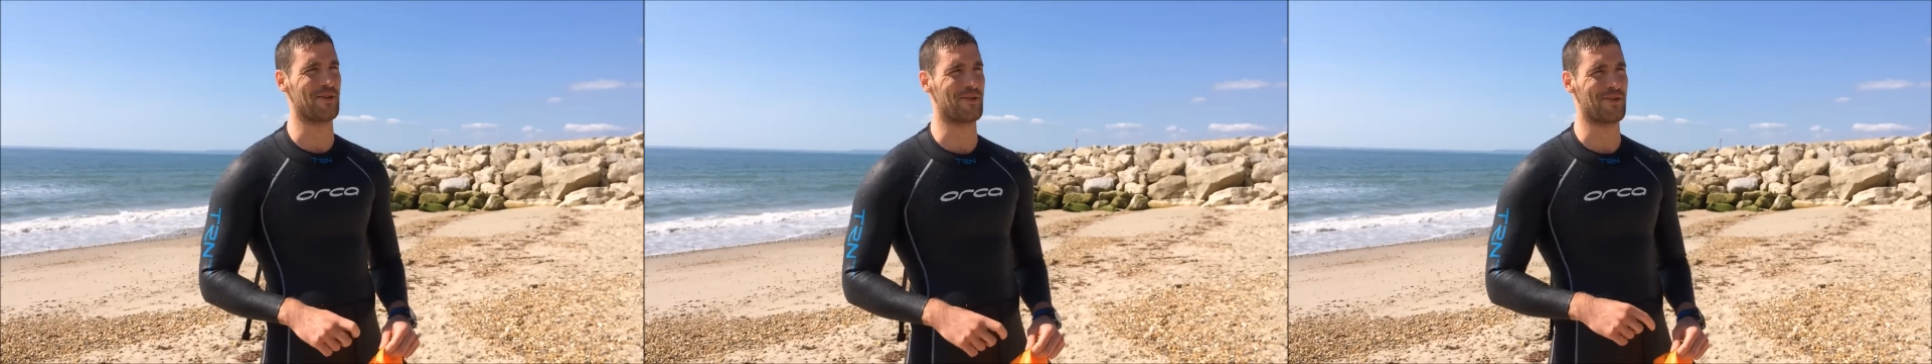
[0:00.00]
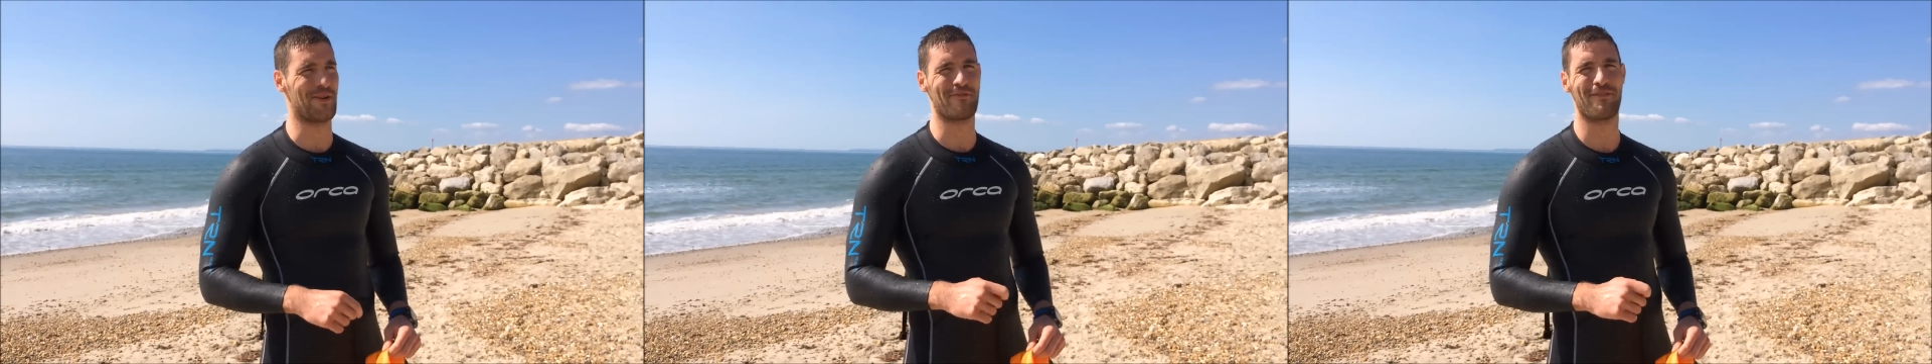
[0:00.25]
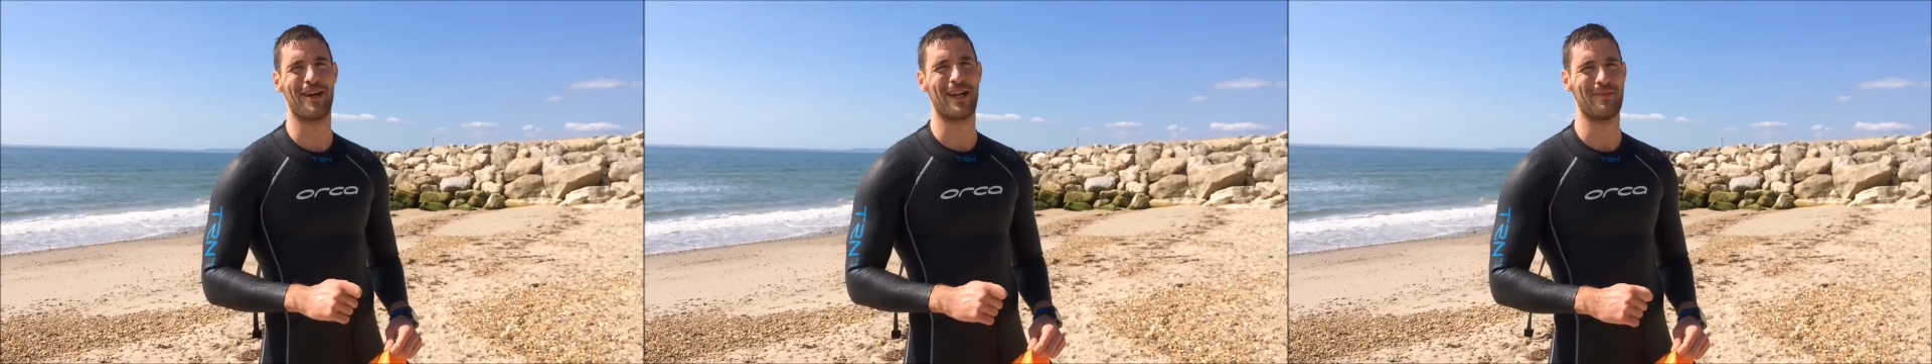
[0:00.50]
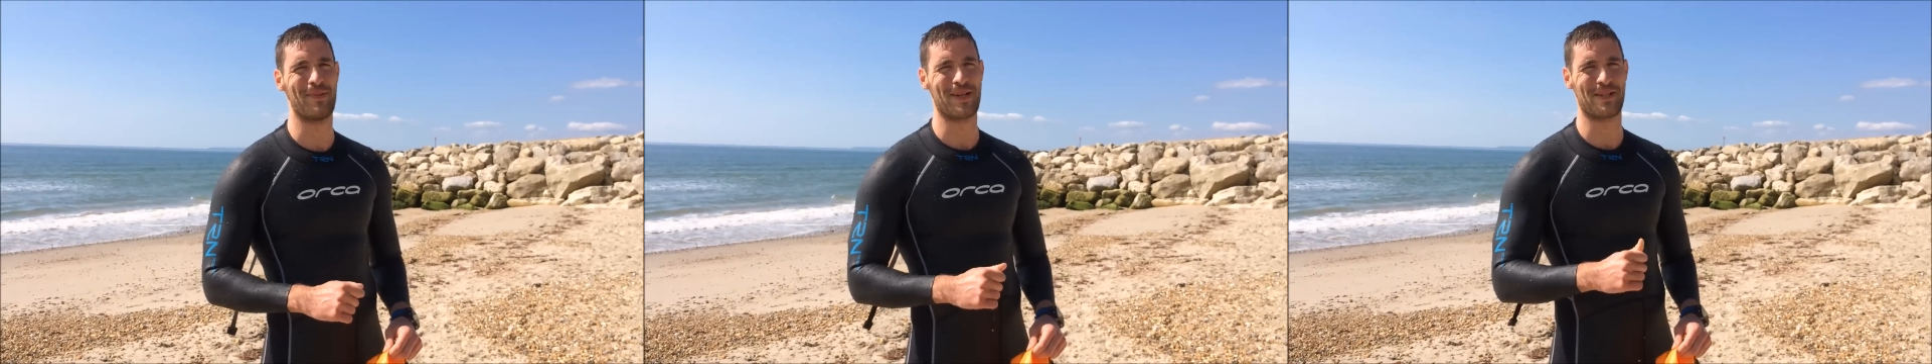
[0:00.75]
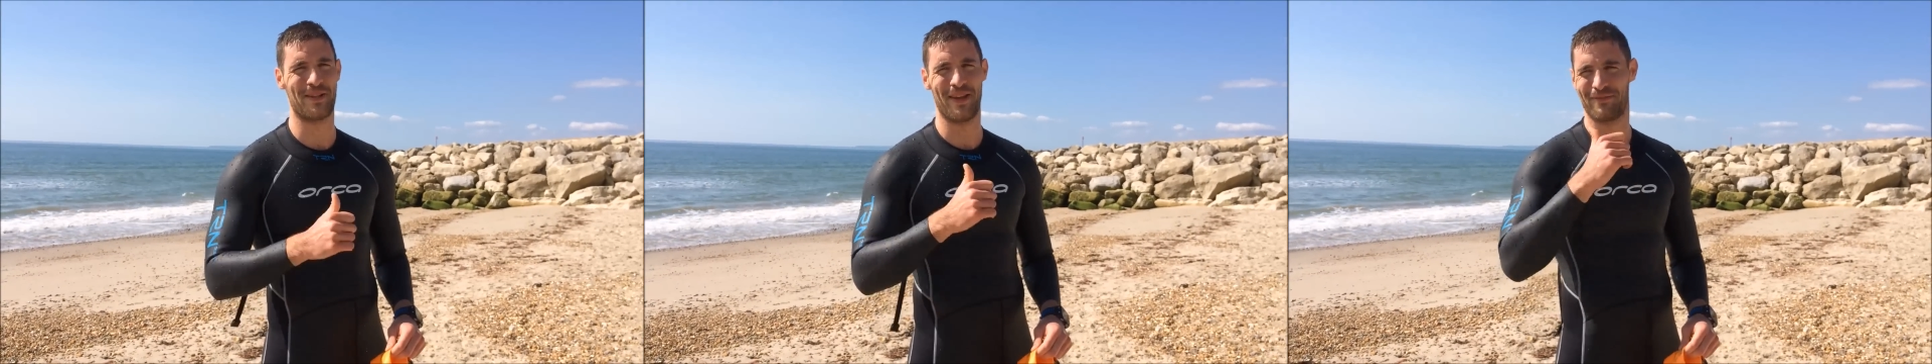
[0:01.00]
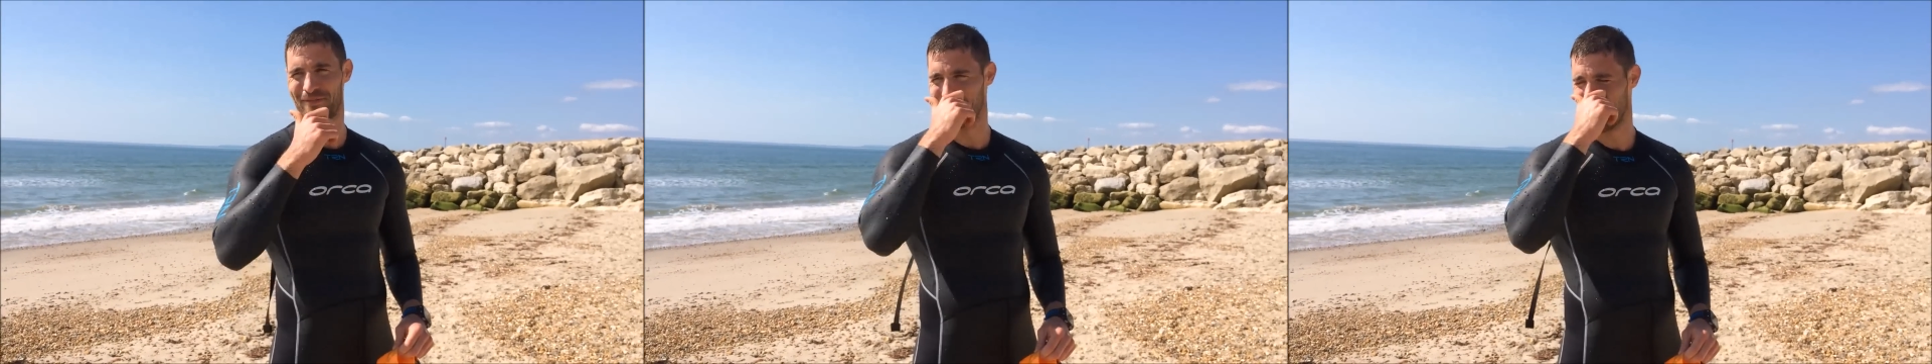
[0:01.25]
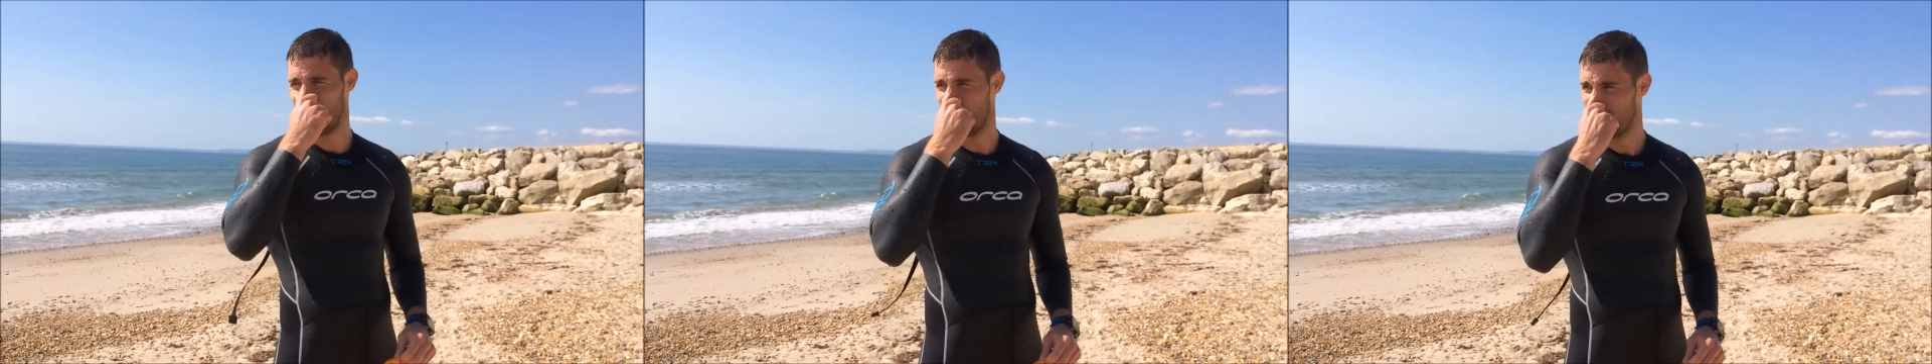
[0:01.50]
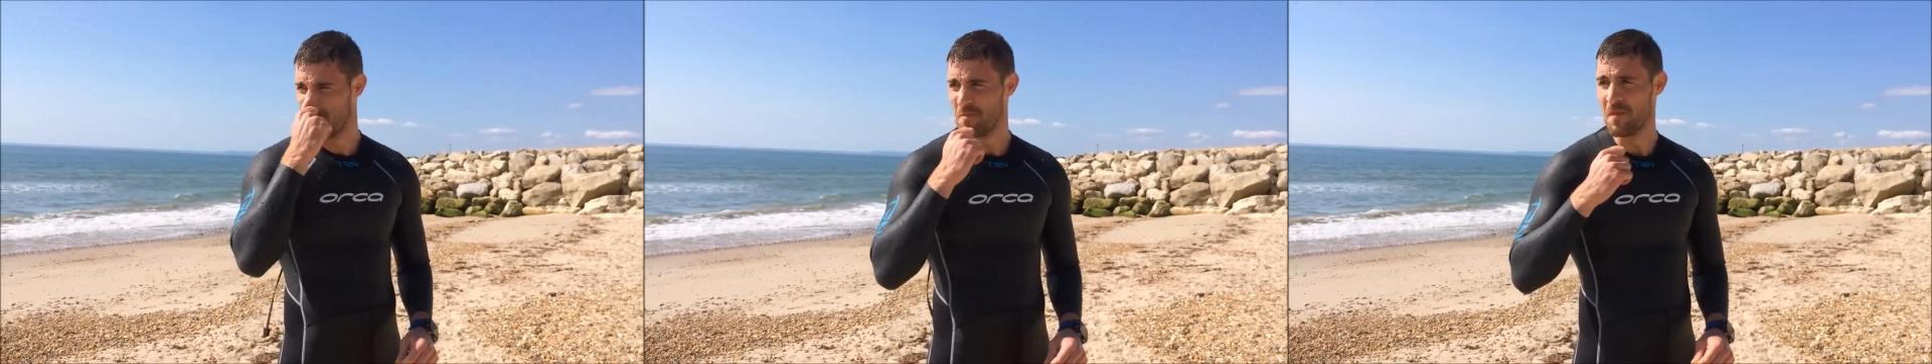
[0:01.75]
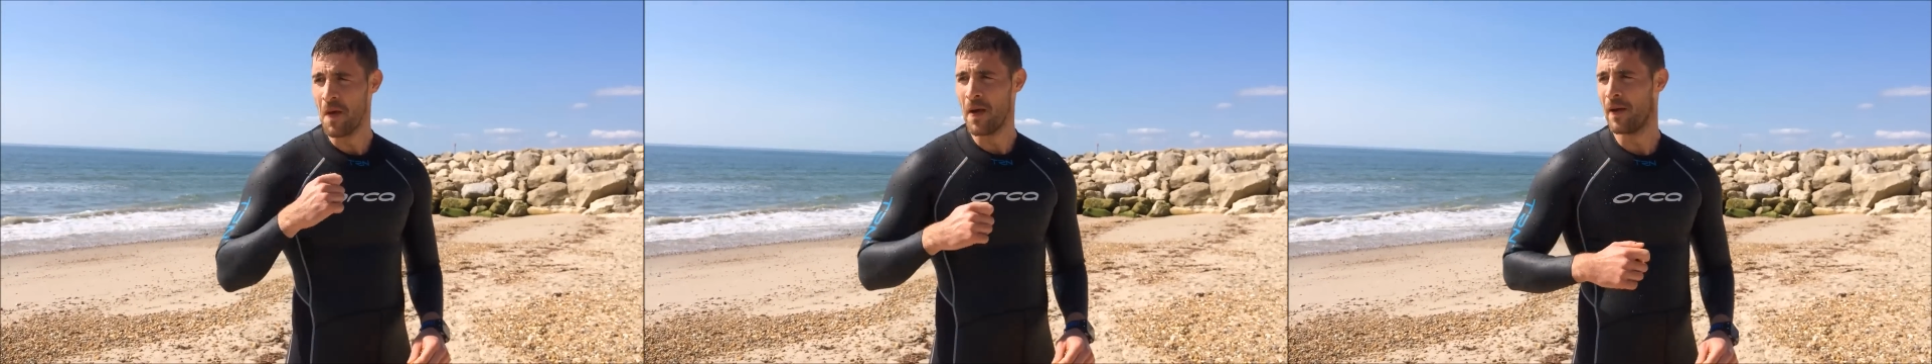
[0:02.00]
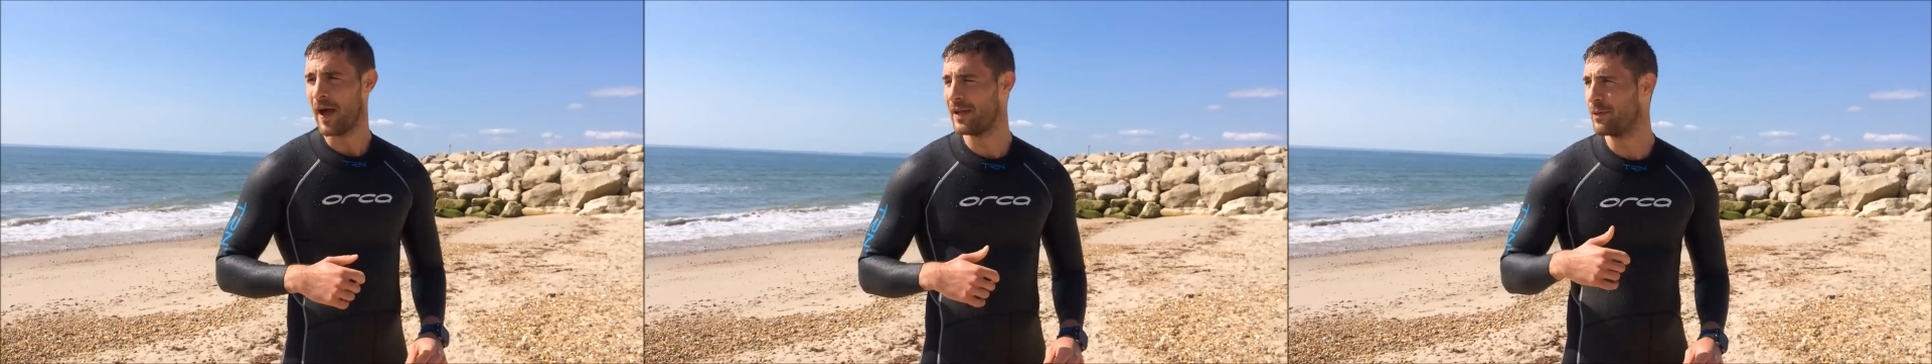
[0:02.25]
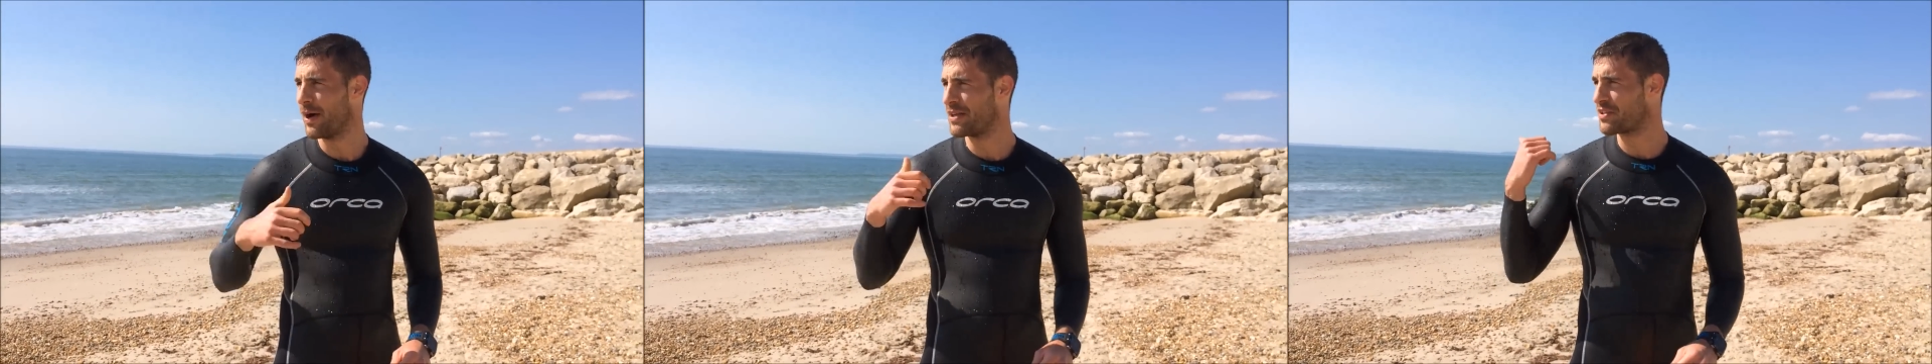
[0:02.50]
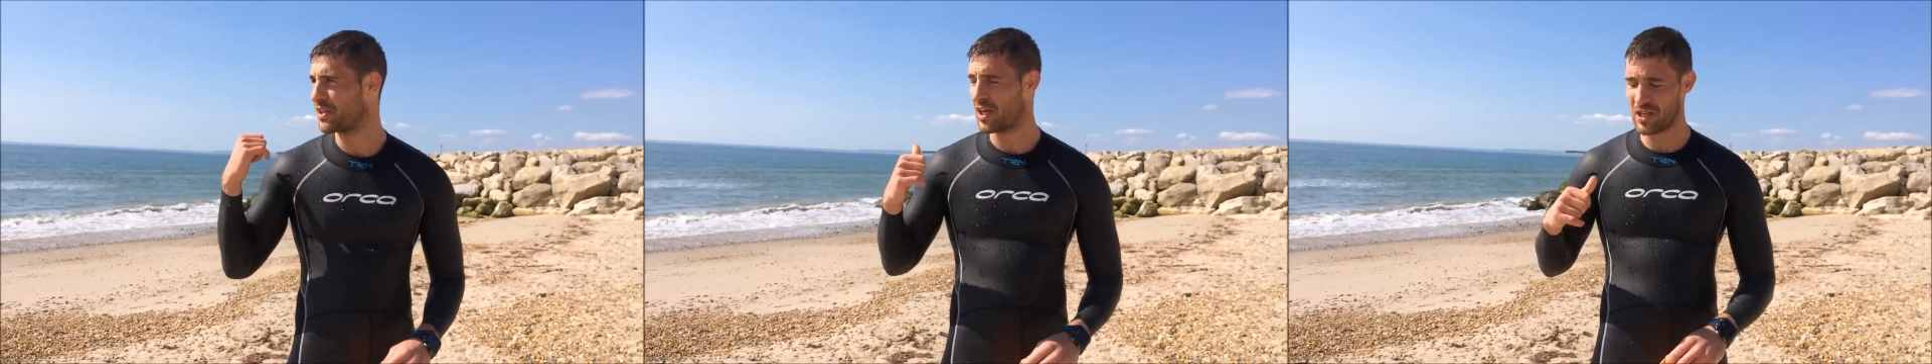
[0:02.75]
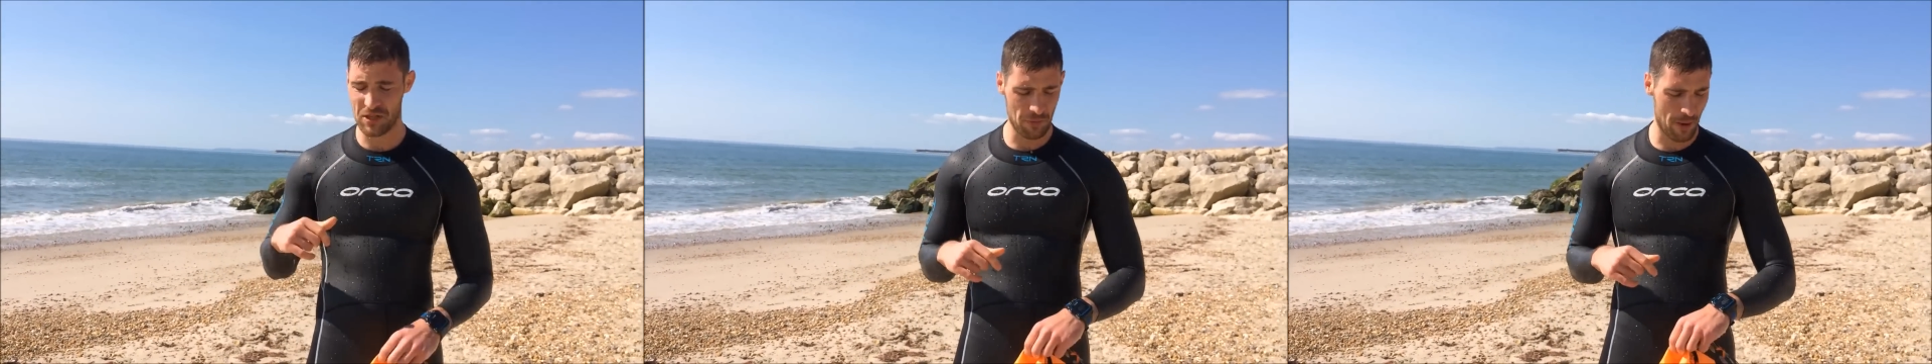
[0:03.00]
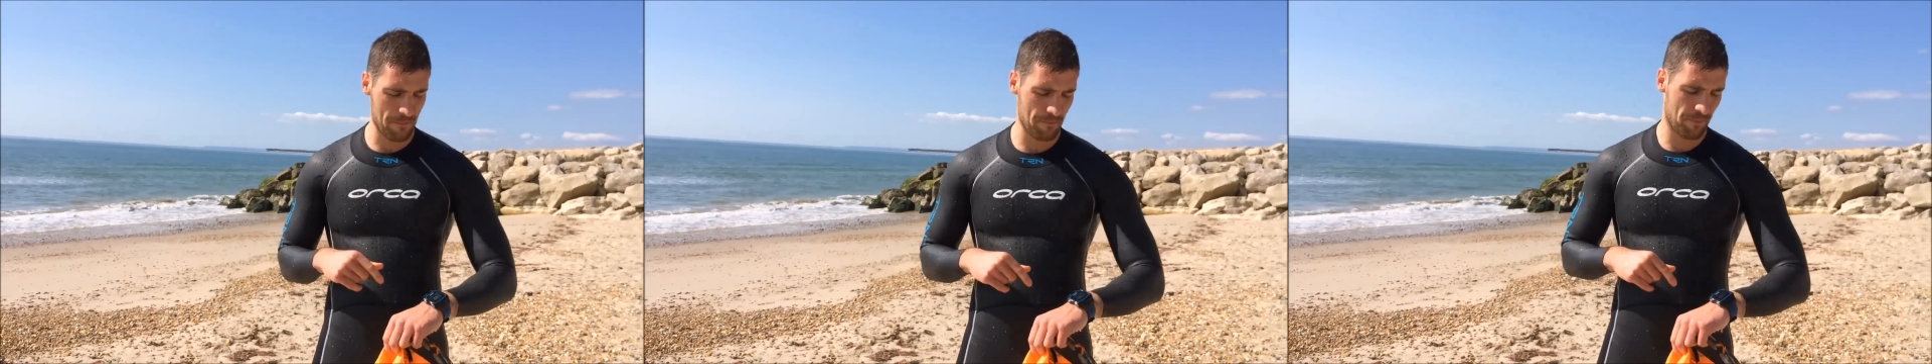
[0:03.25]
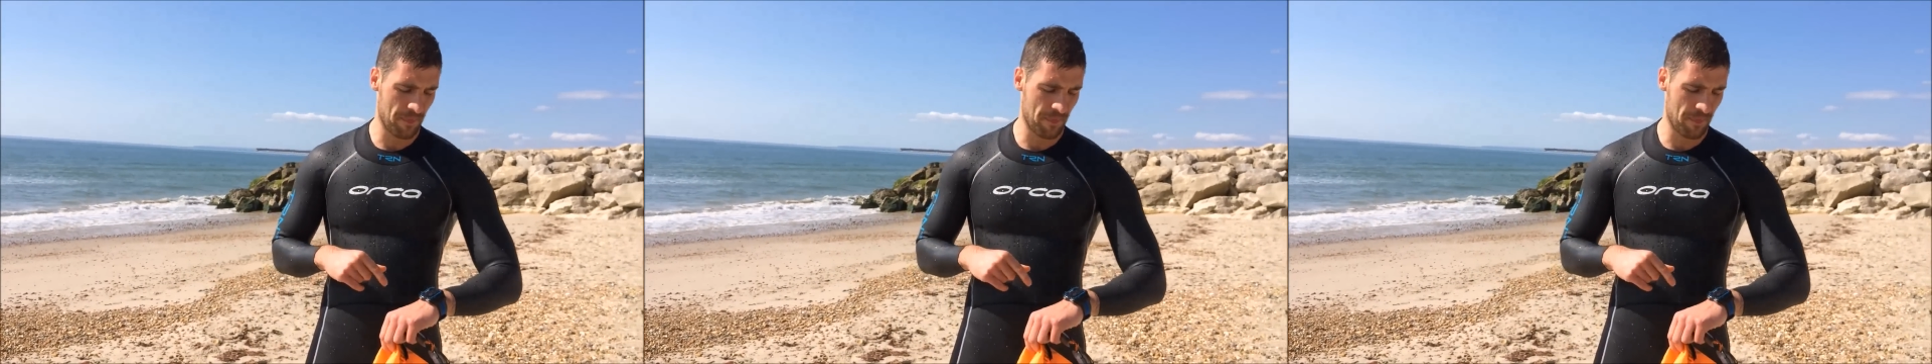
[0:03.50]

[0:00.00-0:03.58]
because it really makes a difference. Anyway, it's a nice swim.